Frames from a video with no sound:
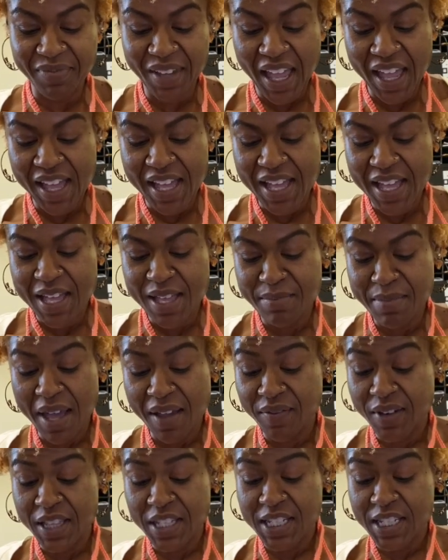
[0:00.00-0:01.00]
I
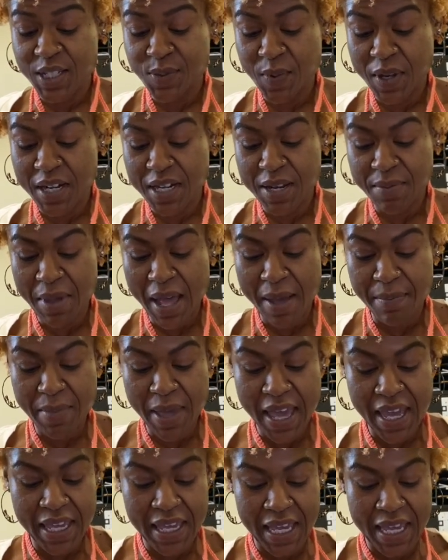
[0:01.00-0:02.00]
really just wanted to pop
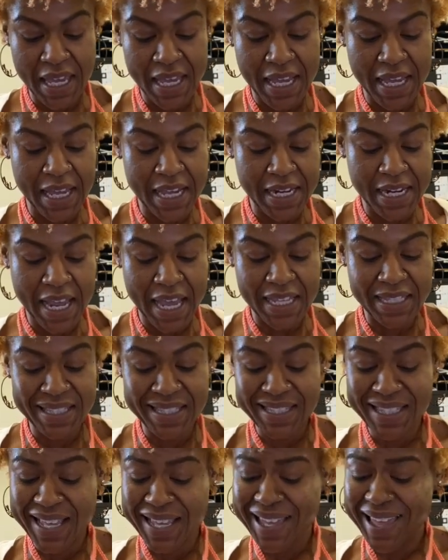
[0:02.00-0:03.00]
back in and
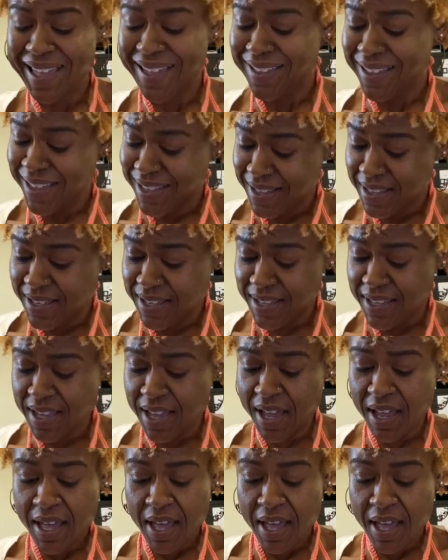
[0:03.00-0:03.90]
say hey,